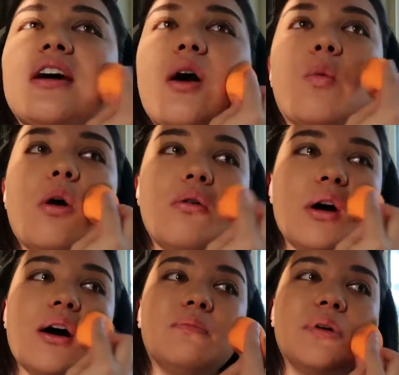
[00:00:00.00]
I woke
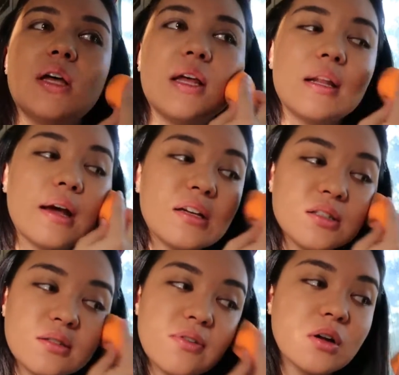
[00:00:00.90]
up and I
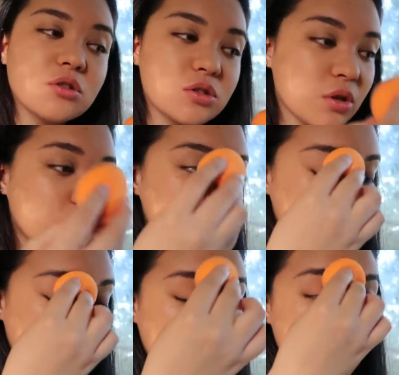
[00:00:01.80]
just felt so
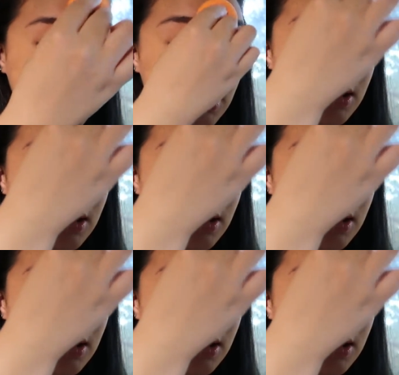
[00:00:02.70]
drained.